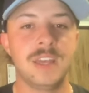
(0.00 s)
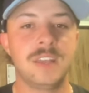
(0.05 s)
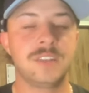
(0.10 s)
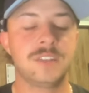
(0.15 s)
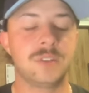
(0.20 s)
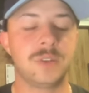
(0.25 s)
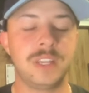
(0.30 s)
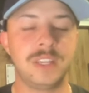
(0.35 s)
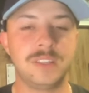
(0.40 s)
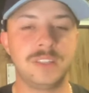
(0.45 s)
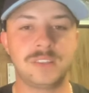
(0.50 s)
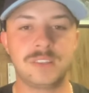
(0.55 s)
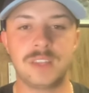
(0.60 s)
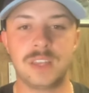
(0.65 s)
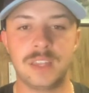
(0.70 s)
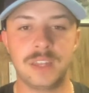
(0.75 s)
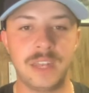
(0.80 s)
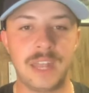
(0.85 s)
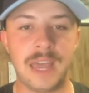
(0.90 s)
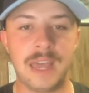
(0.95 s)
So he's
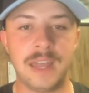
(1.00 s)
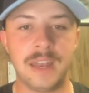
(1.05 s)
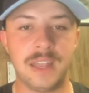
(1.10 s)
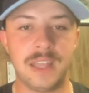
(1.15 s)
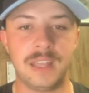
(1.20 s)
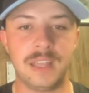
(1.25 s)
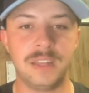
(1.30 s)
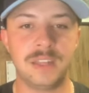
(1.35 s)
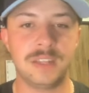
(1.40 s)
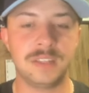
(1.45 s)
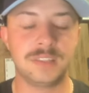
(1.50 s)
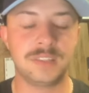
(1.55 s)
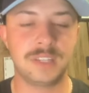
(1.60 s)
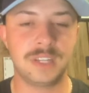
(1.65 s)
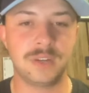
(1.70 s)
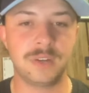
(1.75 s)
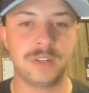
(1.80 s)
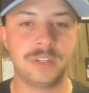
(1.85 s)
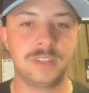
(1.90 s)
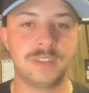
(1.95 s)
not in the
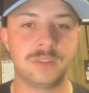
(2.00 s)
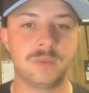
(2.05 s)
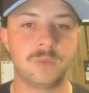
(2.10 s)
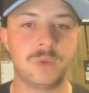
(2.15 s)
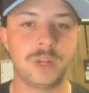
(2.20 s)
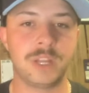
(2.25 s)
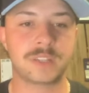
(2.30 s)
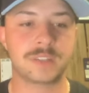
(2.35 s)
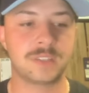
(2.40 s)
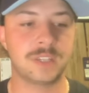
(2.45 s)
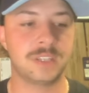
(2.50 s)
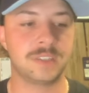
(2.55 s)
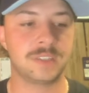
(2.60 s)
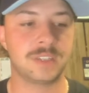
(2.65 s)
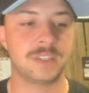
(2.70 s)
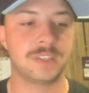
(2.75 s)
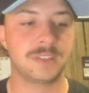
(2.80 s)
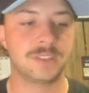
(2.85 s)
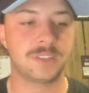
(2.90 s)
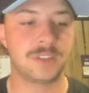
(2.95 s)
series, and Wicks is
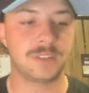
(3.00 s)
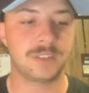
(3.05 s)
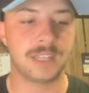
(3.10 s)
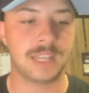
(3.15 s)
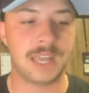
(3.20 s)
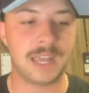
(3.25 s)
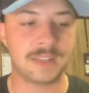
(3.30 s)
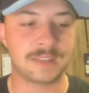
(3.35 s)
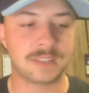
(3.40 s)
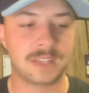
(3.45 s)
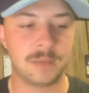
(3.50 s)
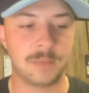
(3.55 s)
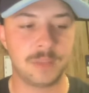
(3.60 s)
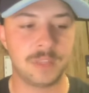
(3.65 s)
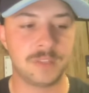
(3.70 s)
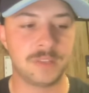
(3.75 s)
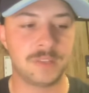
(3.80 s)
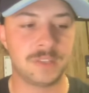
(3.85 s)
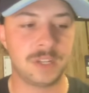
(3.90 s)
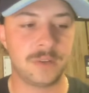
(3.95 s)
going to start the last game
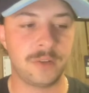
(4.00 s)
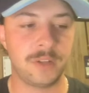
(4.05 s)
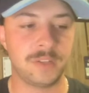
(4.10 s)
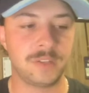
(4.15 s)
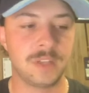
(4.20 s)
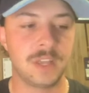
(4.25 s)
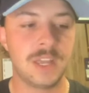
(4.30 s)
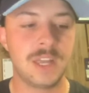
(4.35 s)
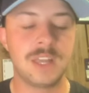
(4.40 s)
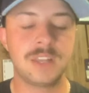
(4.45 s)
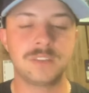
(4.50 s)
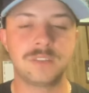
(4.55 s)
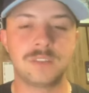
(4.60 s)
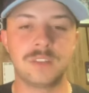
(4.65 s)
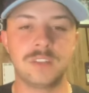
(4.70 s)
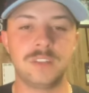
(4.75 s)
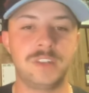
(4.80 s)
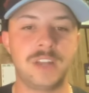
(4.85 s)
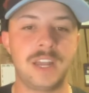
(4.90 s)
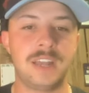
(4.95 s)
of the series. So
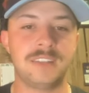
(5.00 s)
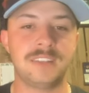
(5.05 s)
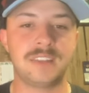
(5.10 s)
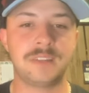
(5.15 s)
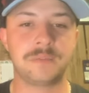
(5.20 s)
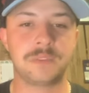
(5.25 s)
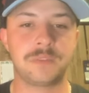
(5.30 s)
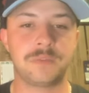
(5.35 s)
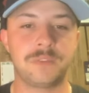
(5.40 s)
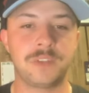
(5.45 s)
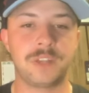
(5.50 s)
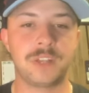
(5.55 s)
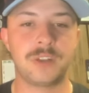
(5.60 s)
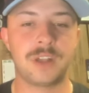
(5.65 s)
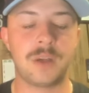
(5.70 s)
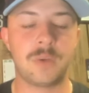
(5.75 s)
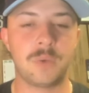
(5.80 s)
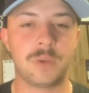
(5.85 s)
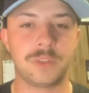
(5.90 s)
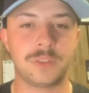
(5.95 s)
the Giants have to figure
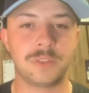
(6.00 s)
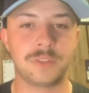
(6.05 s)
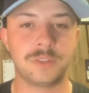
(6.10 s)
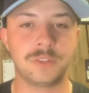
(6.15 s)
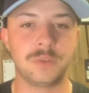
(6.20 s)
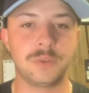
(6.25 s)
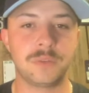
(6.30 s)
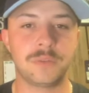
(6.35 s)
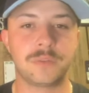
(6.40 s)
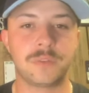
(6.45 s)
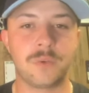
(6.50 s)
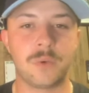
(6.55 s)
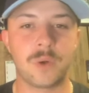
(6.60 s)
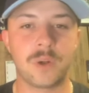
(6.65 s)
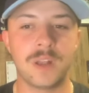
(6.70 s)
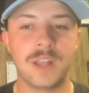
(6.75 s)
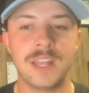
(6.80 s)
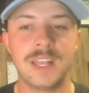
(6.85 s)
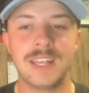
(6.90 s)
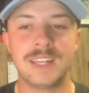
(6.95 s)
out what they're doing
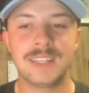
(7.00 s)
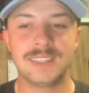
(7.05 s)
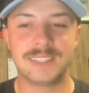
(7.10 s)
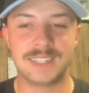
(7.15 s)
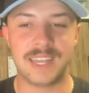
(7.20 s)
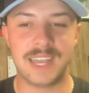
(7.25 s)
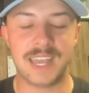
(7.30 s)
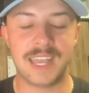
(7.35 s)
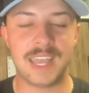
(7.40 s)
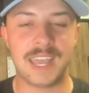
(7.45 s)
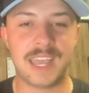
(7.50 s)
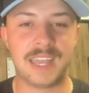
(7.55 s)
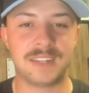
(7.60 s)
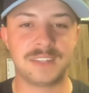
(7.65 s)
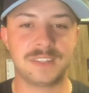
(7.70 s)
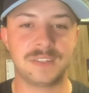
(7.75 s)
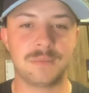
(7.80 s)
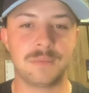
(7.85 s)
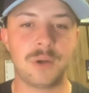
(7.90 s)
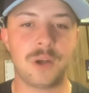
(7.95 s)
for today
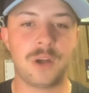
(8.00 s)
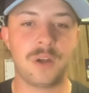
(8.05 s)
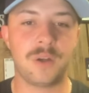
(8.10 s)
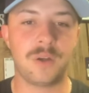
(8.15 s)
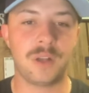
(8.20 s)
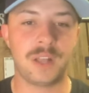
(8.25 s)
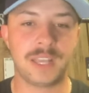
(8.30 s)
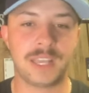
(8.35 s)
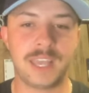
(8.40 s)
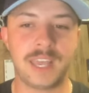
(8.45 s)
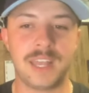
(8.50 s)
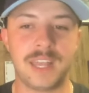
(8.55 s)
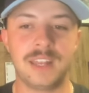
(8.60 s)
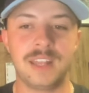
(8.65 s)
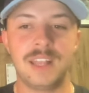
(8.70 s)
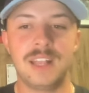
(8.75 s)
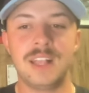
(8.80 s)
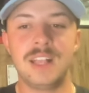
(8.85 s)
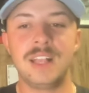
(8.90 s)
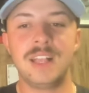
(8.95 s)
and tomorrow.
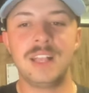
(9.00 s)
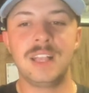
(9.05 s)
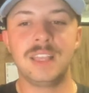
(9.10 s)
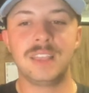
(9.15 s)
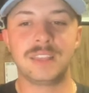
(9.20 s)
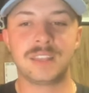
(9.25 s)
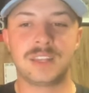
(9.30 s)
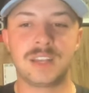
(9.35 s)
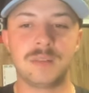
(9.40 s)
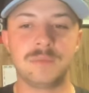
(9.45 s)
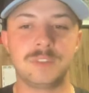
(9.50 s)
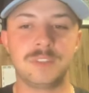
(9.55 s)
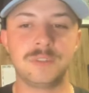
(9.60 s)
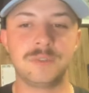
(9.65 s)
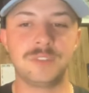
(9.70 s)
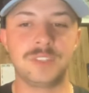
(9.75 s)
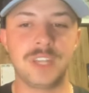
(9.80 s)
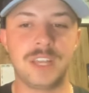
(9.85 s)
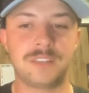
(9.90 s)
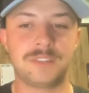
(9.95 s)
Again, the Cubs
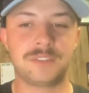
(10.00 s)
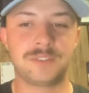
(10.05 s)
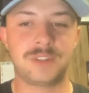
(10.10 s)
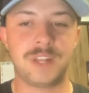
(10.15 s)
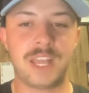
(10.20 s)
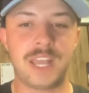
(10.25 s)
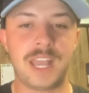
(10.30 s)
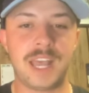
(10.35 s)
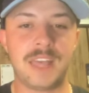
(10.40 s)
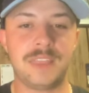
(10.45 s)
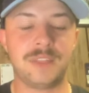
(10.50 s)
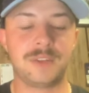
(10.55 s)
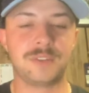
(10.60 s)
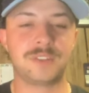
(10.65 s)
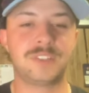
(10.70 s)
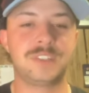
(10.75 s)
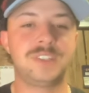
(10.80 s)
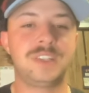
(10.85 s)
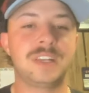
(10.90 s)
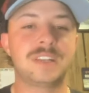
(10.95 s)
lose yesterday, their
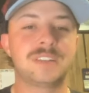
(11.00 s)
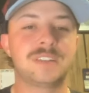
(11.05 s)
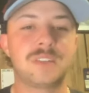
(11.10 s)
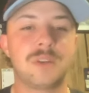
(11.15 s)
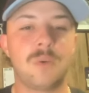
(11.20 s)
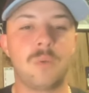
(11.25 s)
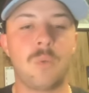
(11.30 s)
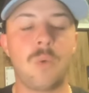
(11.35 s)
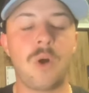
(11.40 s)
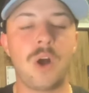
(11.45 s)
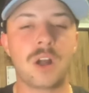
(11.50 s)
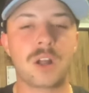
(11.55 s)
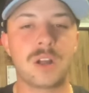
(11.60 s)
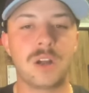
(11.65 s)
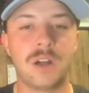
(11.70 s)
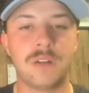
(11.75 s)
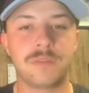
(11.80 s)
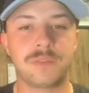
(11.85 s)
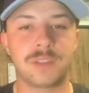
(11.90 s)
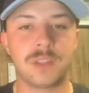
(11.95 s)
sixth
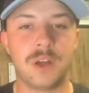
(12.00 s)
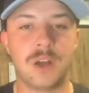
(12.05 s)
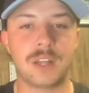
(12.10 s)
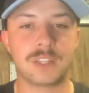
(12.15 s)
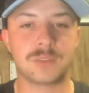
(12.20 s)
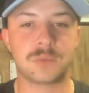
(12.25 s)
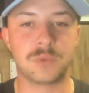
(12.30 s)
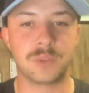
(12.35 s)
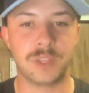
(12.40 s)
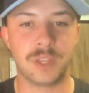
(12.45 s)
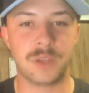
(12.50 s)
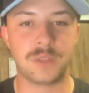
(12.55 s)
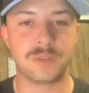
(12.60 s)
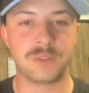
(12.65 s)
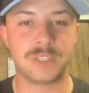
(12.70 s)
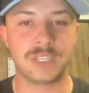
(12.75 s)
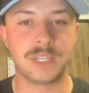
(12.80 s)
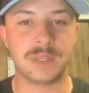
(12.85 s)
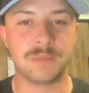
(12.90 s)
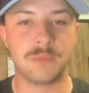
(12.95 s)
walk-off loss where the other
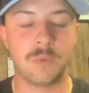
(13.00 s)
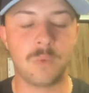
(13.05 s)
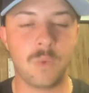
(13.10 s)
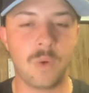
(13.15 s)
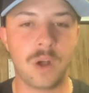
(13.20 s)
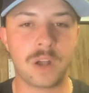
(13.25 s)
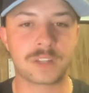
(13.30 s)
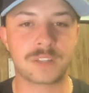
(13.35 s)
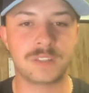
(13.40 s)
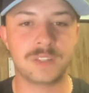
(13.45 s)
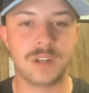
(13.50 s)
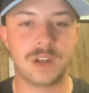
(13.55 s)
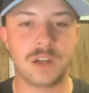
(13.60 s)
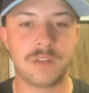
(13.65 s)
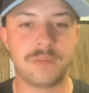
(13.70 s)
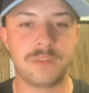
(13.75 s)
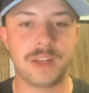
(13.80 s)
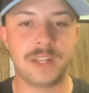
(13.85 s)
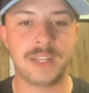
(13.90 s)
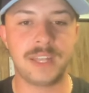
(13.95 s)
team walks it
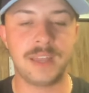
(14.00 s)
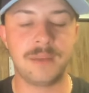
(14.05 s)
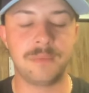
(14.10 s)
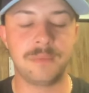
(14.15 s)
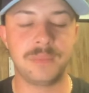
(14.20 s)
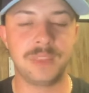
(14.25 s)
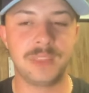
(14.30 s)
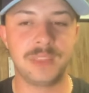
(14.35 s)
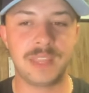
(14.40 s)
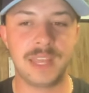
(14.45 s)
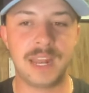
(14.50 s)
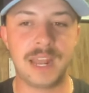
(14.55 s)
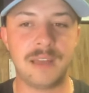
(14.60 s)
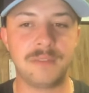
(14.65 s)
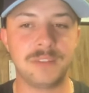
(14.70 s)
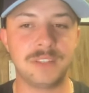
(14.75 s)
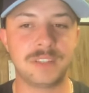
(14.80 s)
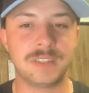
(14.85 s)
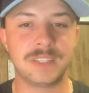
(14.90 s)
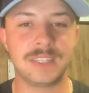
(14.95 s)
off on them. That
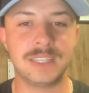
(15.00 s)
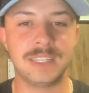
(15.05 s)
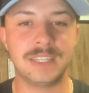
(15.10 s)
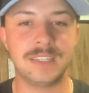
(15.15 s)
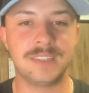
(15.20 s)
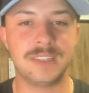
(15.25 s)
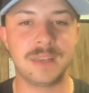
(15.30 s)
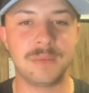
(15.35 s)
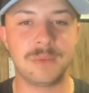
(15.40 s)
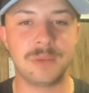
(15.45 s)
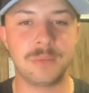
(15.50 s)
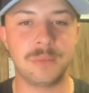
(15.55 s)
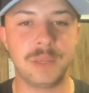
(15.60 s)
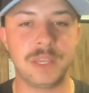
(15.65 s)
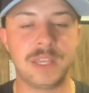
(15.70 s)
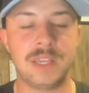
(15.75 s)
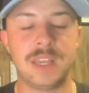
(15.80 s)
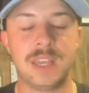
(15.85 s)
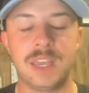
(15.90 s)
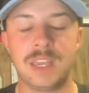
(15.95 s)
obviously leads
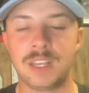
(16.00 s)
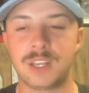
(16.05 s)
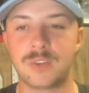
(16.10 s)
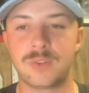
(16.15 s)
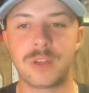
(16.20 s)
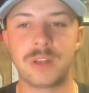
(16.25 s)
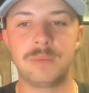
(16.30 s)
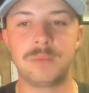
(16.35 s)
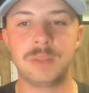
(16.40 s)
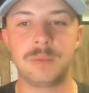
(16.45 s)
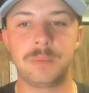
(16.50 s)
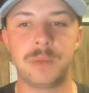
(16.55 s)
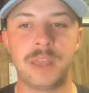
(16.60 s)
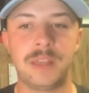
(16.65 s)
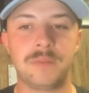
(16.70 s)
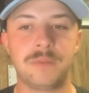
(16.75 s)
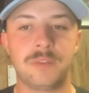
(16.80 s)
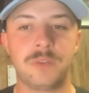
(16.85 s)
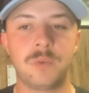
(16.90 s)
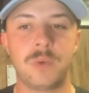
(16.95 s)
MLB incredibly
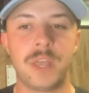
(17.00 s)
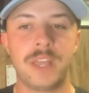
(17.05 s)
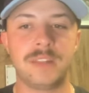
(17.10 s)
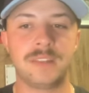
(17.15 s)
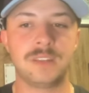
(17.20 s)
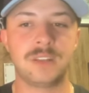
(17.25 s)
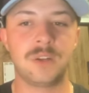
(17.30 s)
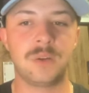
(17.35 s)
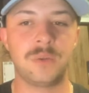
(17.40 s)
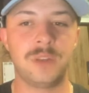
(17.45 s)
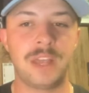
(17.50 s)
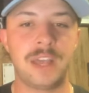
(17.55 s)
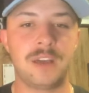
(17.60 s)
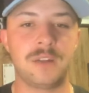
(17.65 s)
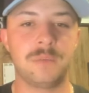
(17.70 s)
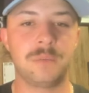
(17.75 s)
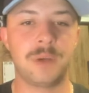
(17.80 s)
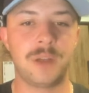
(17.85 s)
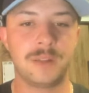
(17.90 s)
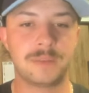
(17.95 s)
painful way to go
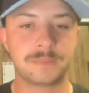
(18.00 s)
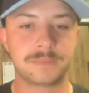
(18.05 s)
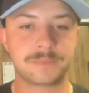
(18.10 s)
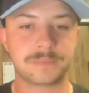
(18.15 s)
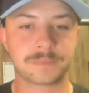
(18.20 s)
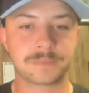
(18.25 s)
down, but